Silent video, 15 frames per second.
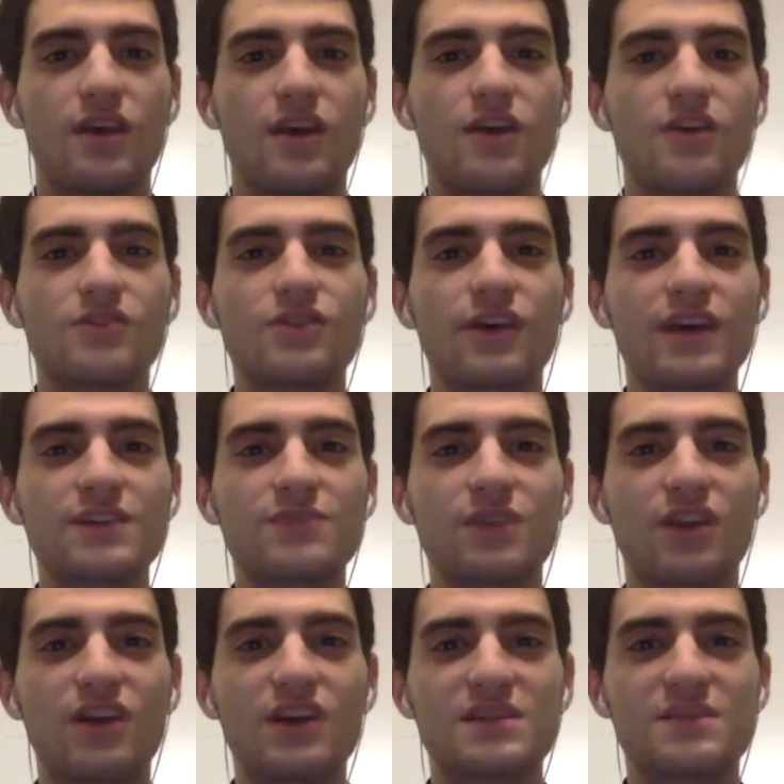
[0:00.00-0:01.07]
So I guess we
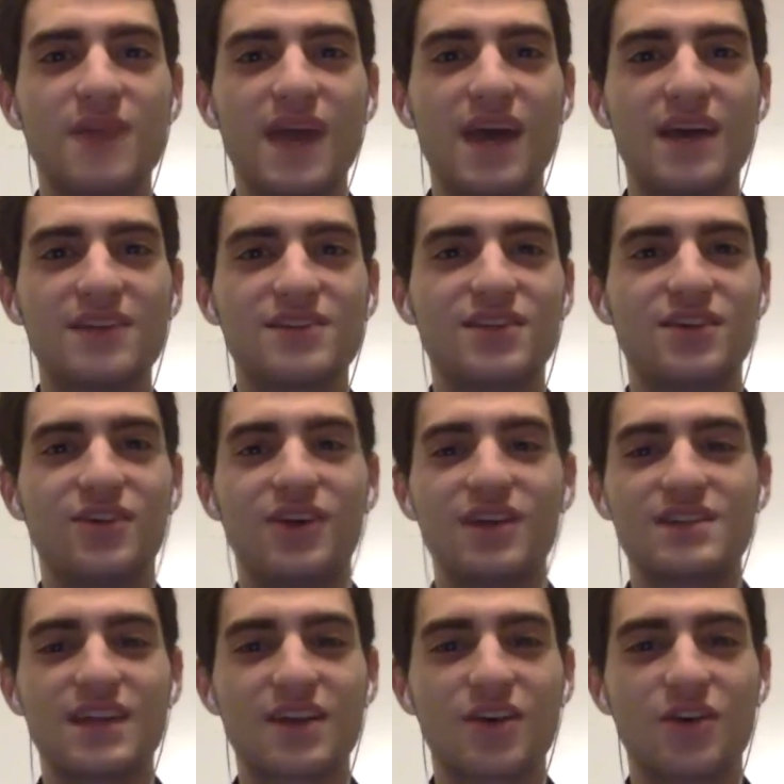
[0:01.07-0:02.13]
lost Matt, so I'll
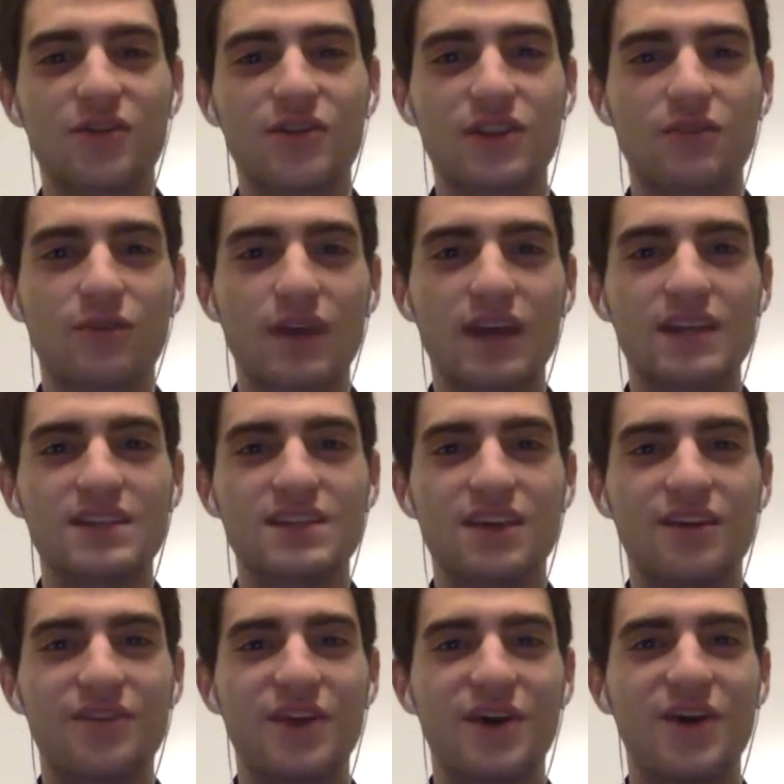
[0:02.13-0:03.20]
take over the reins
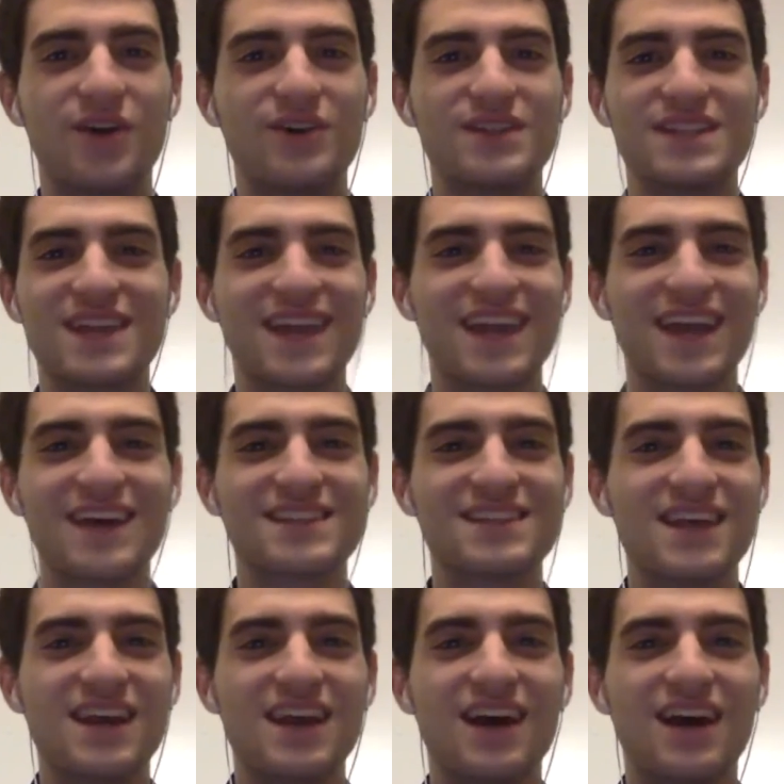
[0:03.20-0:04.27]
of the host, I guess.
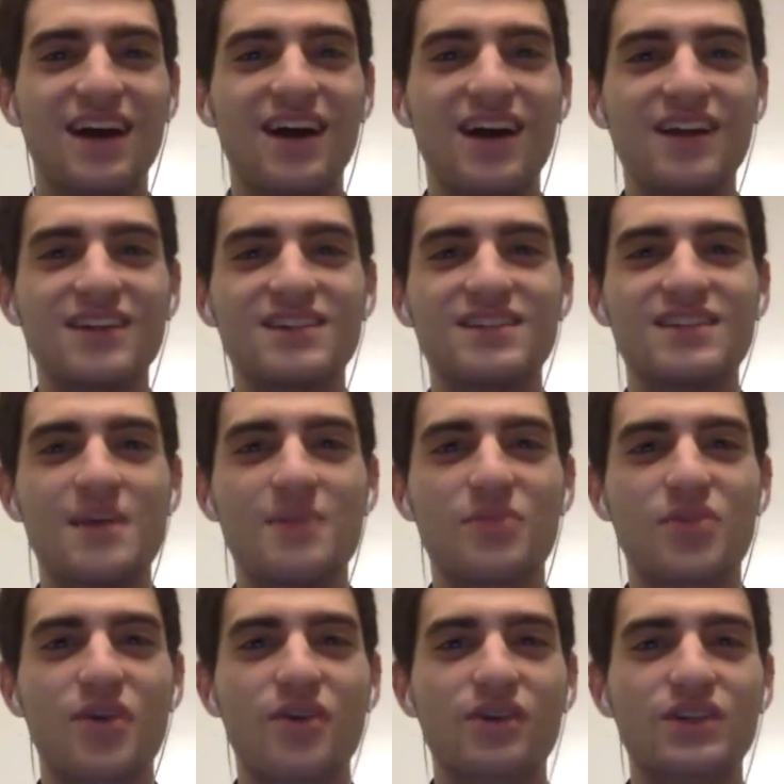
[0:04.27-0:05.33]

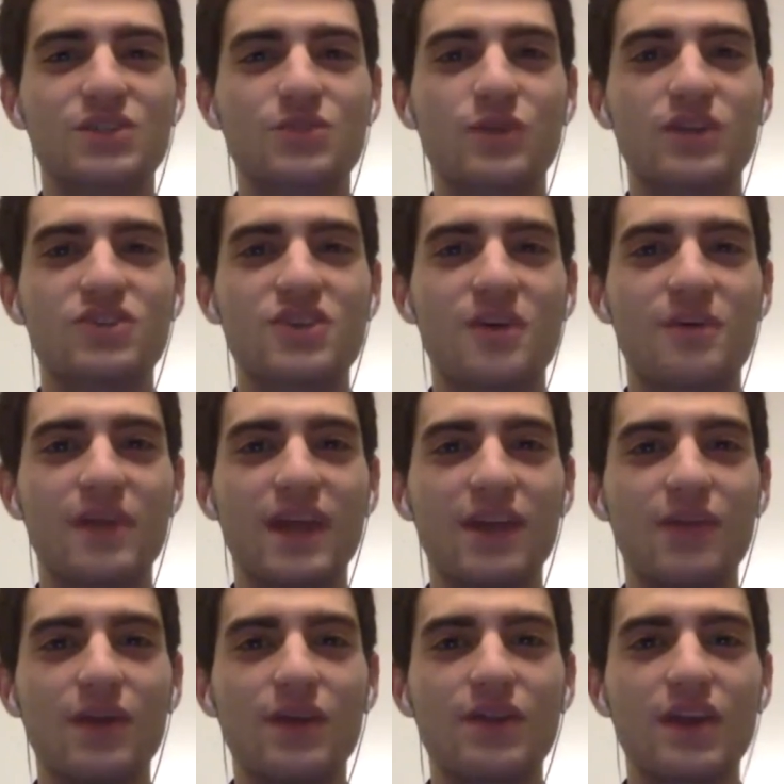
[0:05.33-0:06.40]
Temporary switch up. But
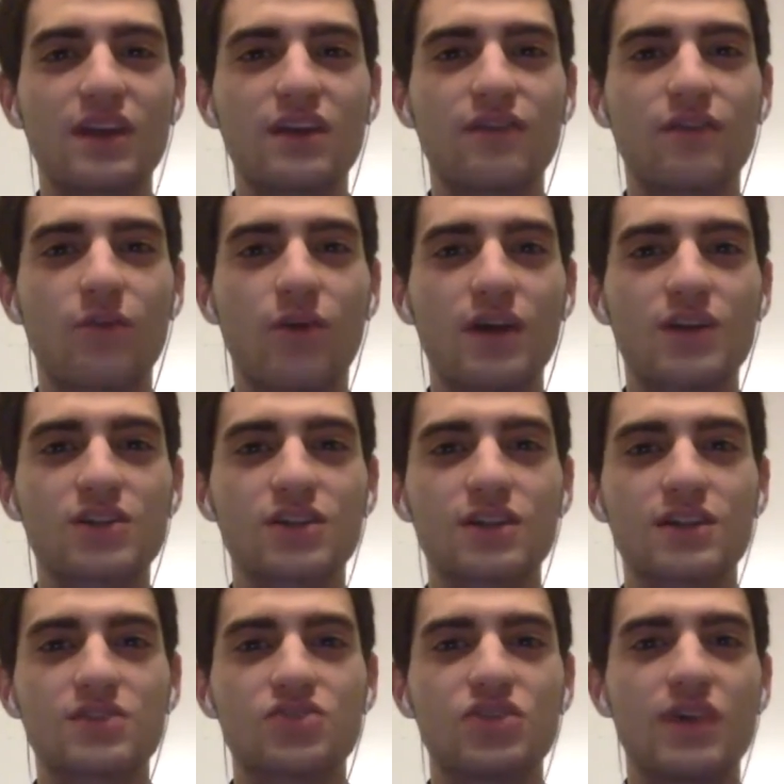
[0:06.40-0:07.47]
anyway, thank you for watching
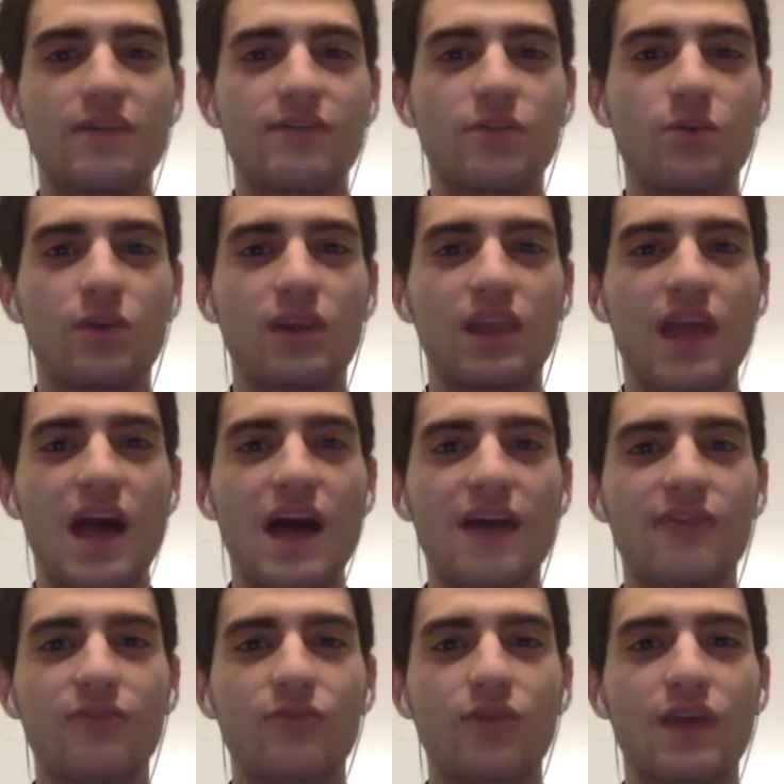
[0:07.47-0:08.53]
this Jet Fuel
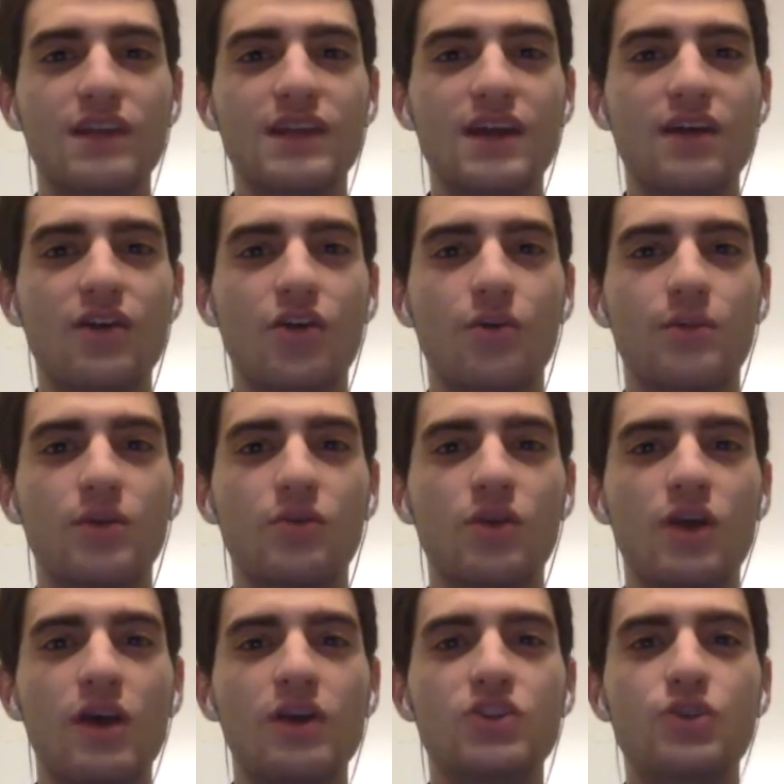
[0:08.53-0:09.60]
live rundown. Hope you
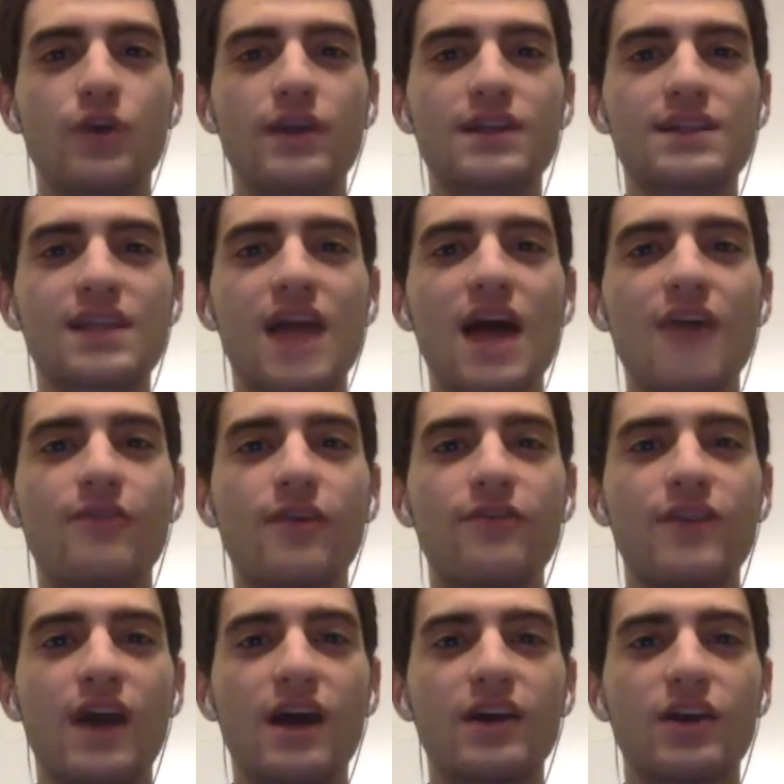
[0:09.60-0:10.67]
joined us live. If
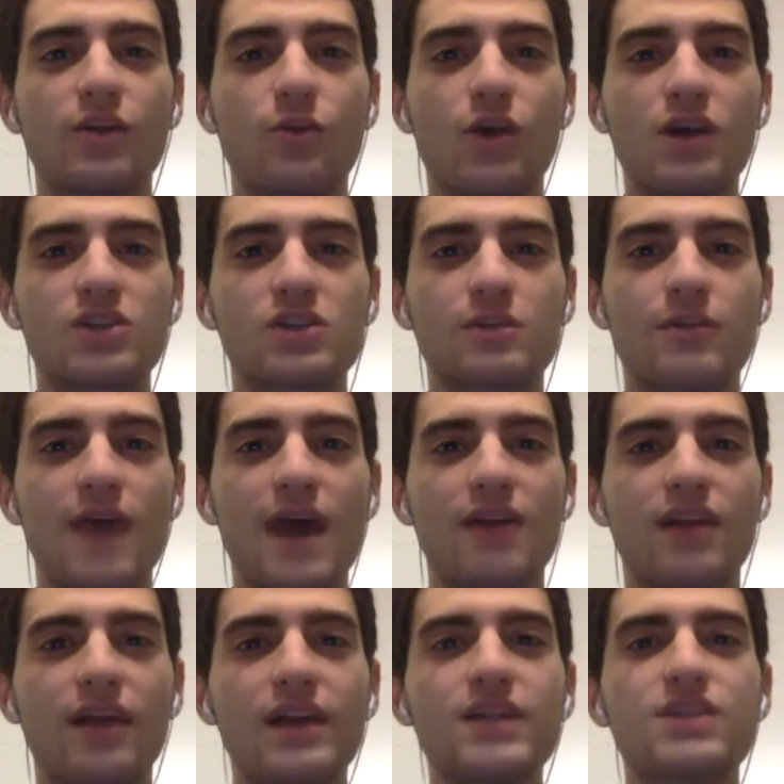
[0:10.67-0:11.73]
not, and you're watching back,
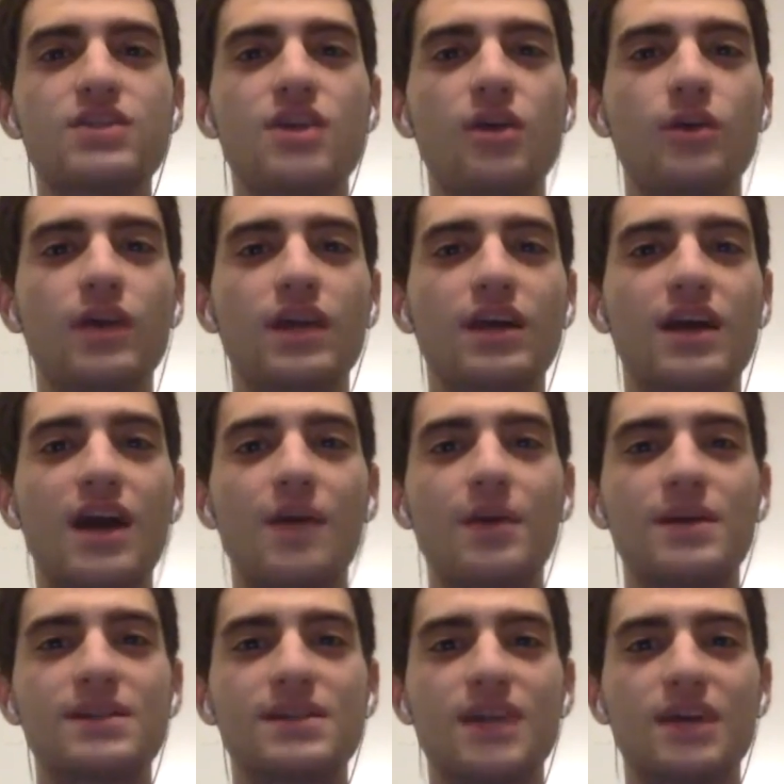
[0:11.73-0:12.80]
let us know in the
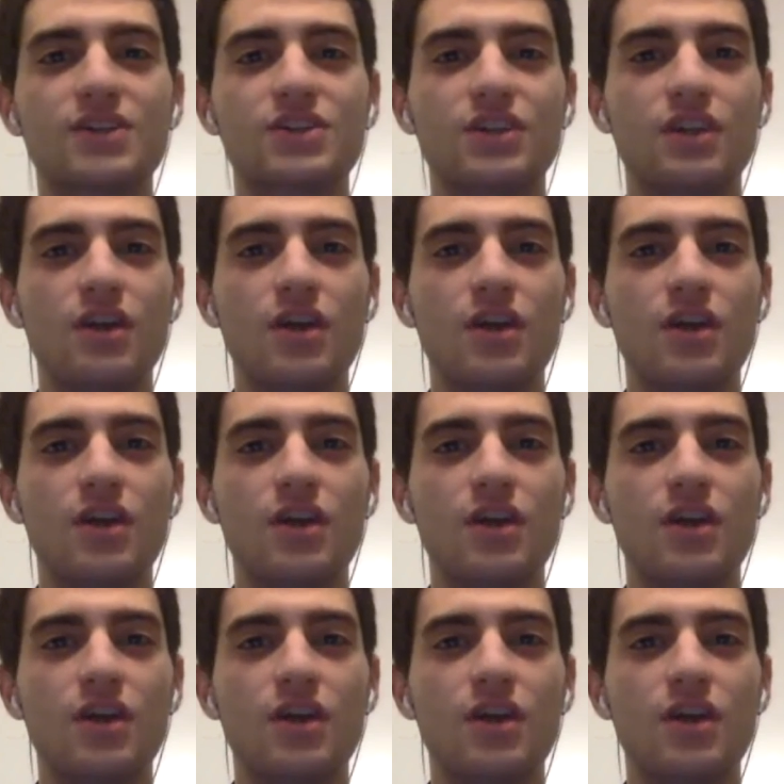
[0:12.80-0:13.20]
comments section